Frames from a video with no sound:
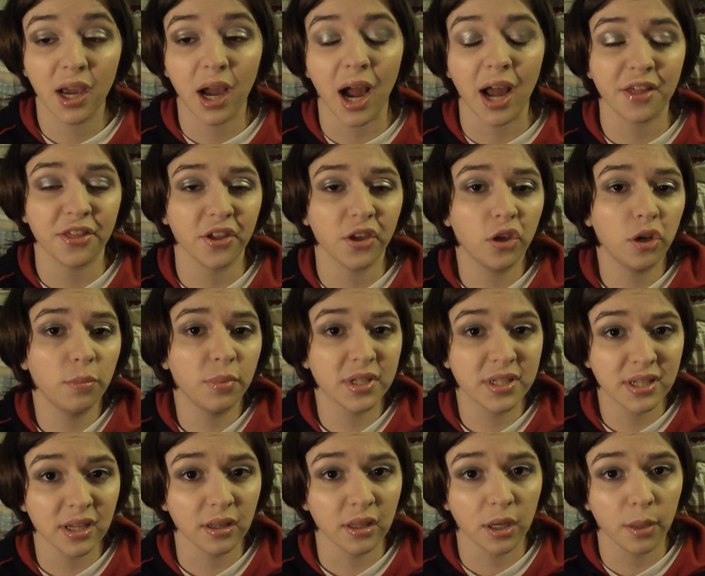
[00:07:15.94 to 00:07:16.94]
I think you'd be
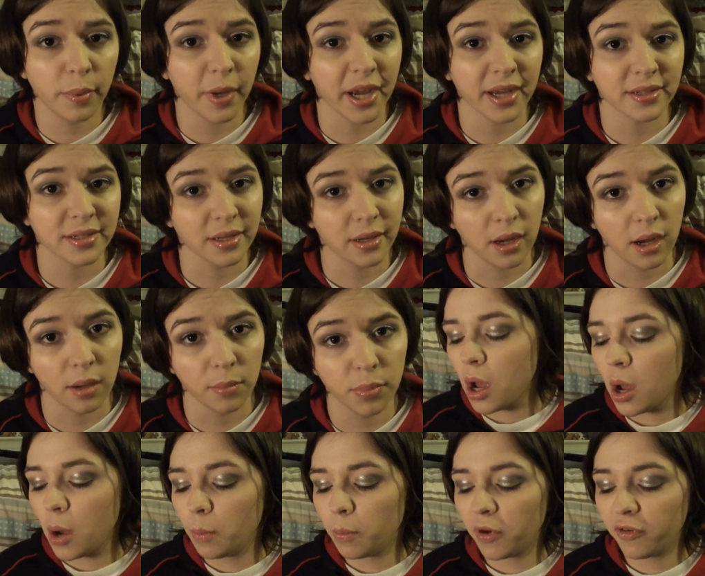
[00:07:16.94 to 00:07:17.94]
silly to pass it up.
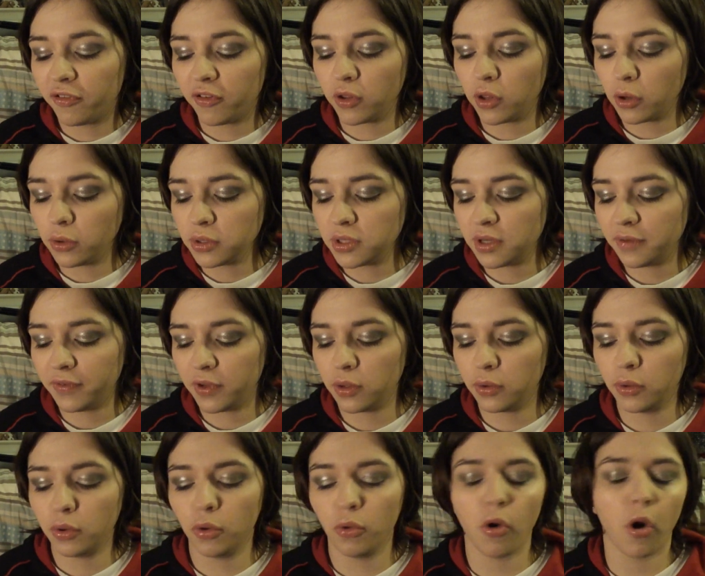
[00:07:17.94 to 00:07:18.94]
But for those of
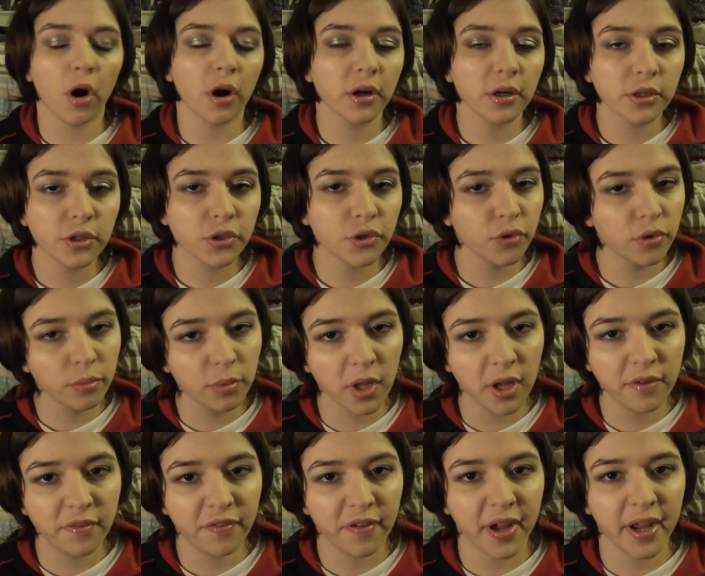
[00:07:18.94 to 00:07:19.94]
you who aren't True
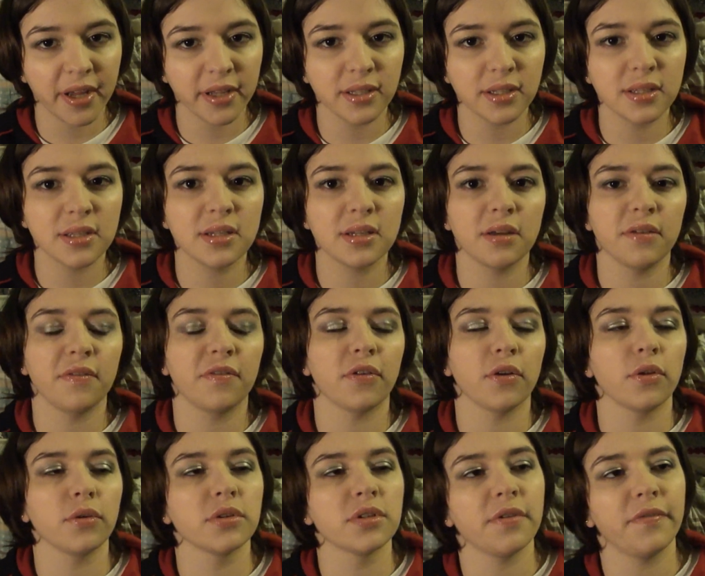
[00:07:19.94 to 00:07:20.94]
Blood fans,
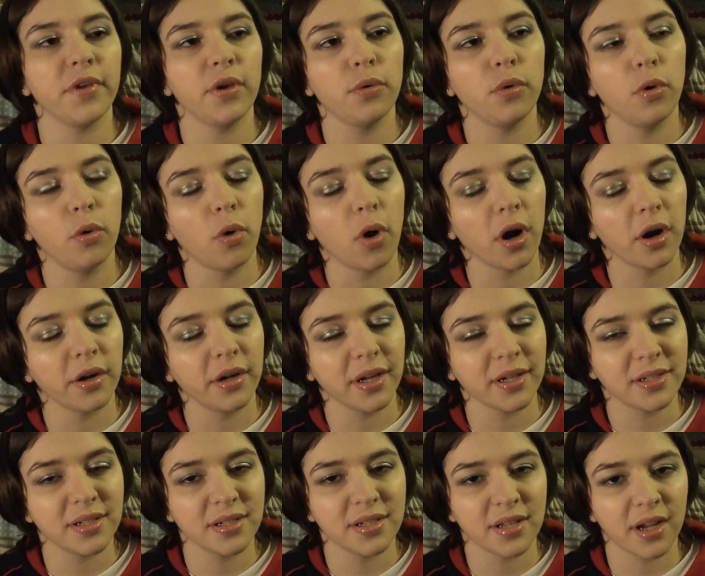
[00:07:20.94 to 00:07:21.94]
for those of you who aren't
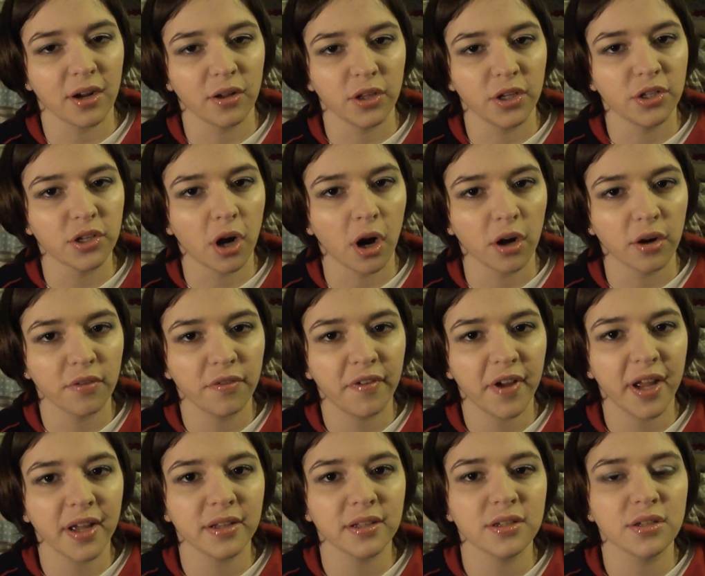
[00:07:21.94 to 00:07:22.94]
necessarily Tarte
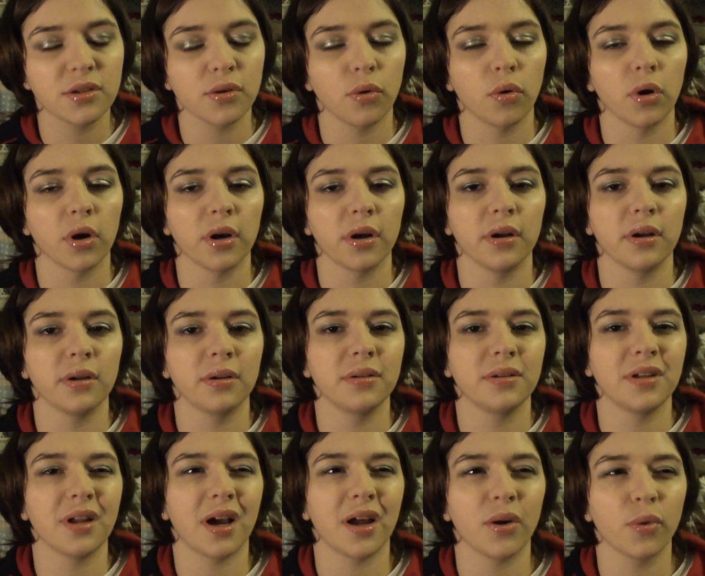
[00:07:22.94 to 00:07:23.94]
fans or
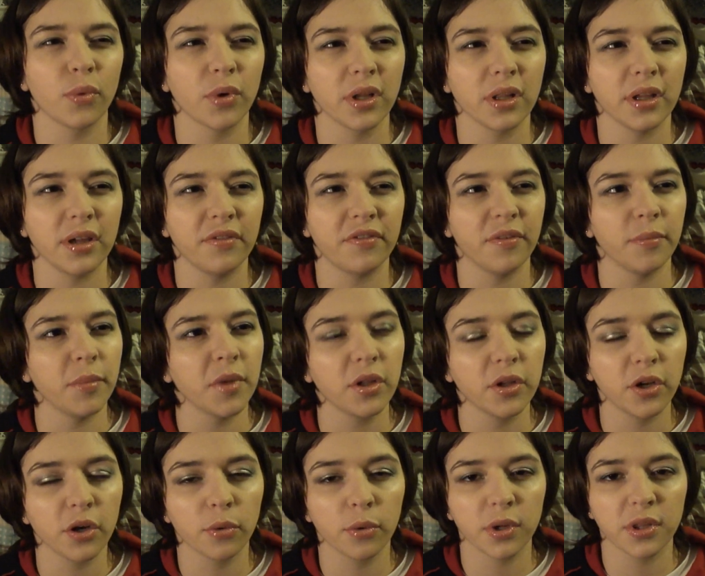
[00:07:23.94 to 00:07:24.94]
not really
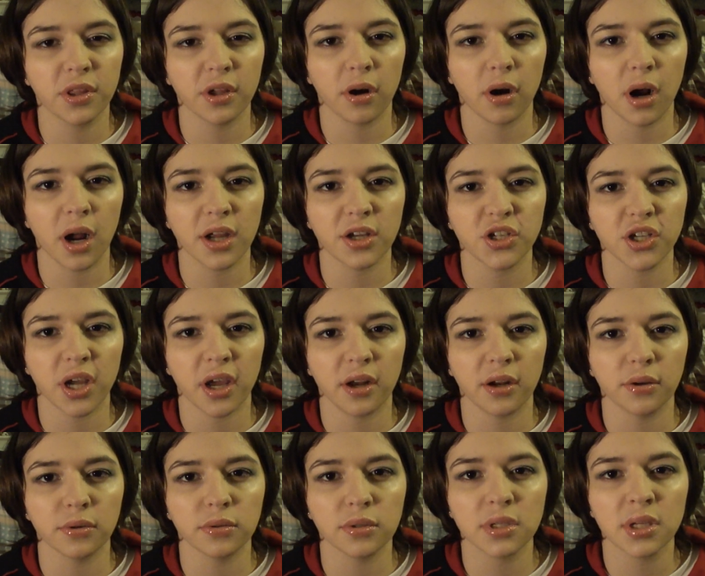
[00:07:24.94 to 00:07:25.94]
familiar with their
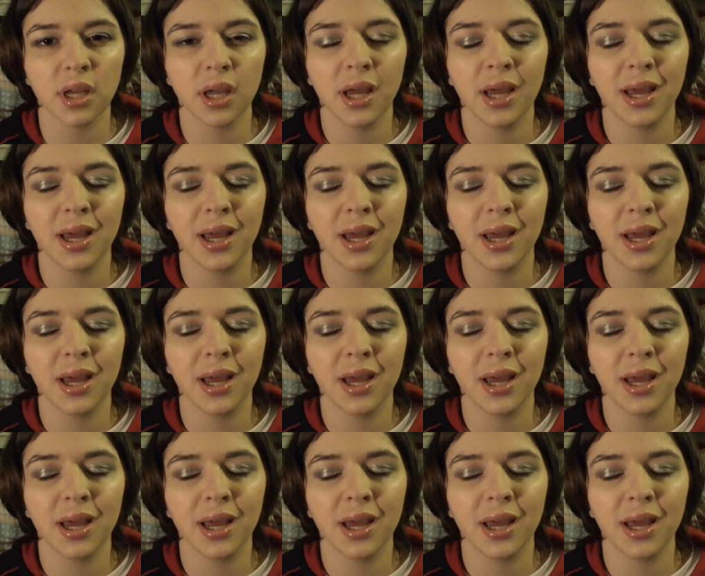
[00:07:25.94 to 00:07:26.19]
eyeshadows,